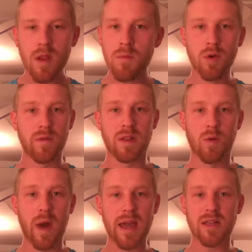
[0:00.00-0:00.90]
moving the
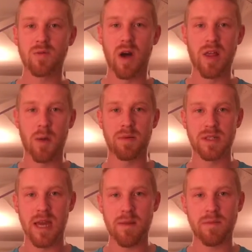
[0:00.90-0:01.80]
weight is quite the
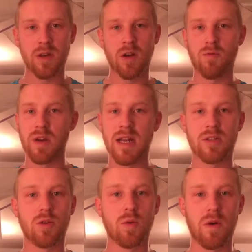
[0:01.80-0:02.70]
opposite. You're not really
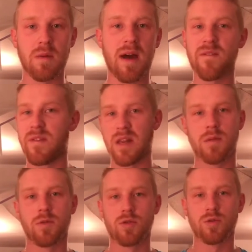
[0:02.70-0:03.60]
too worried about feeling the
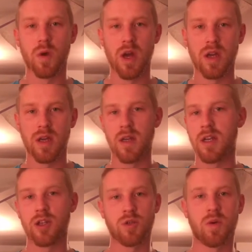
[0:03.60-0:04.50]
muscles working.
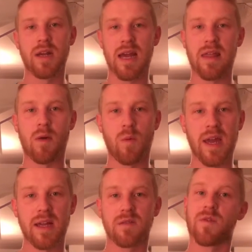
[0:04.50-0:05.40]
You just want to get that
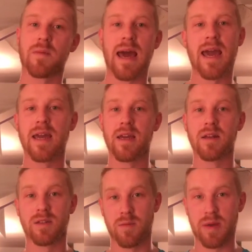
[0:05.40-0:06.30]
weight from A
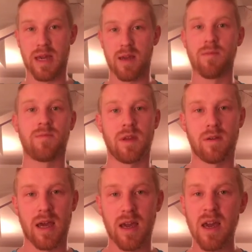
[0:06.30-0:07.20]
to B,
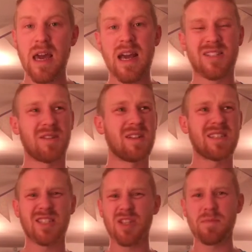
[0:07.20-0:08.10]
okay? So in
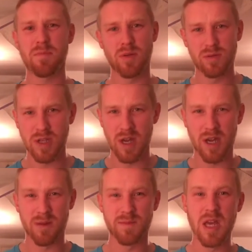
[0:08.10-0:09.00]
simple
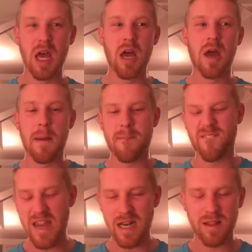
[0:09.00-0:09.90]
terms,
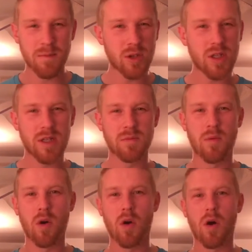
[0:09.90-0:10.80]
feeling the muscle is
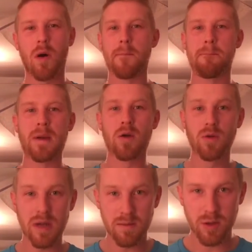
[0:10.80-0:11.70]
more
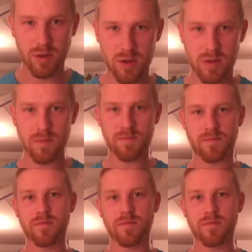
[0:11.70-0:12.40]
building muscle